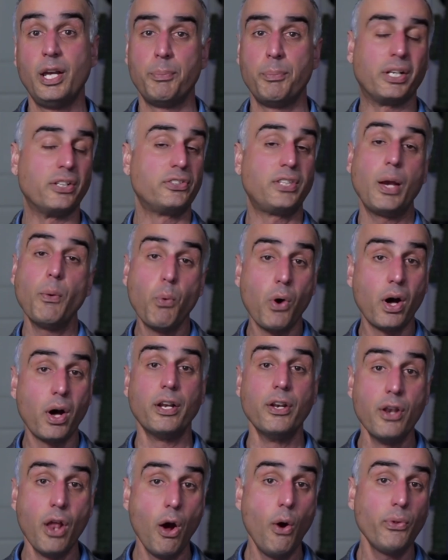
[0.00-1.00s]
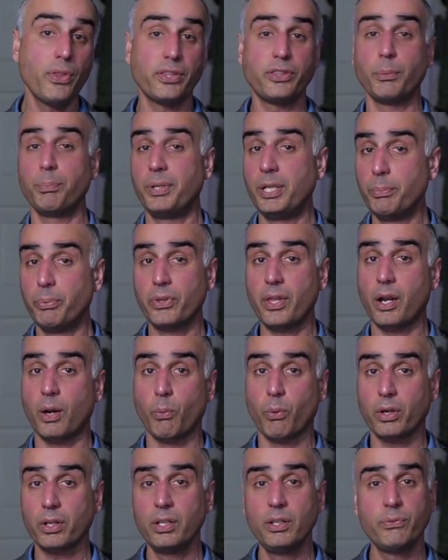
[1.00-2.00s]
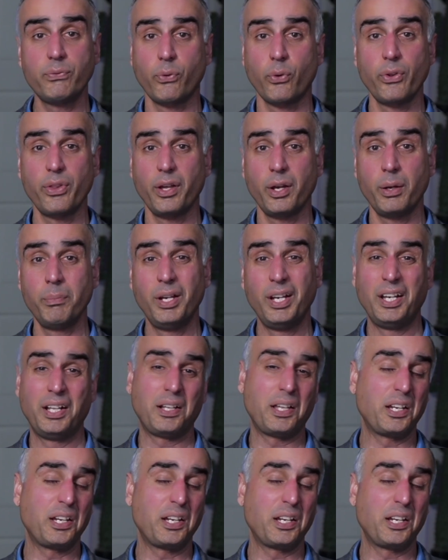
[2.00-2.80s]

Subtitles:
because they want to know that the people that are working for them,